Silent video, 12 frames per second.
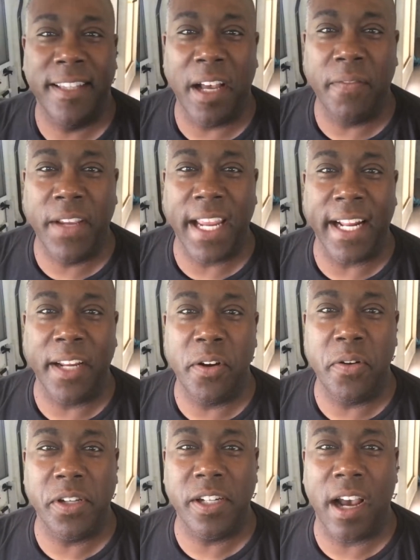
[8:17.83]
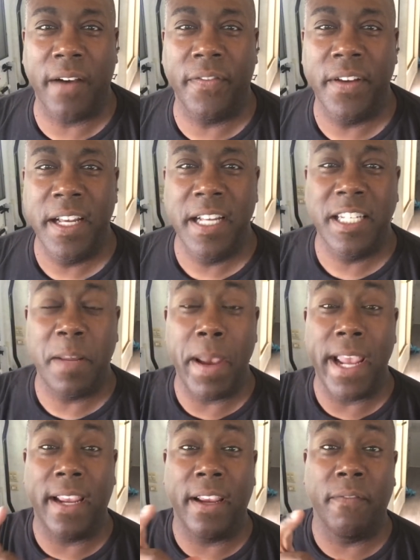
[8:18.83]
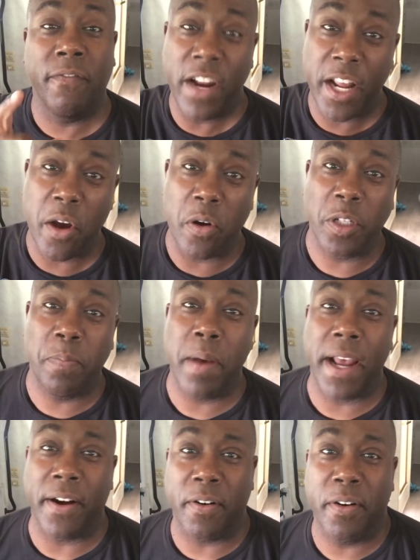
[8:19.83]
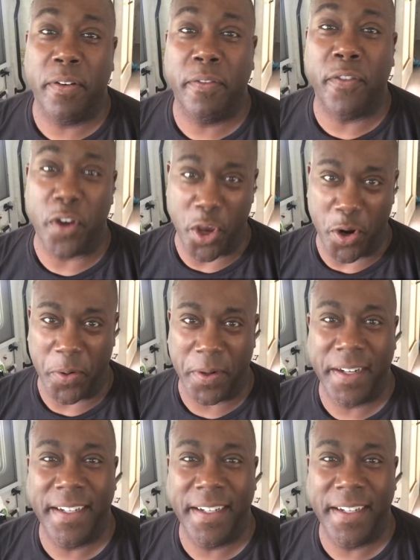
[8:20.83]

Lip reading: Love getting new stuff to make videos better for you.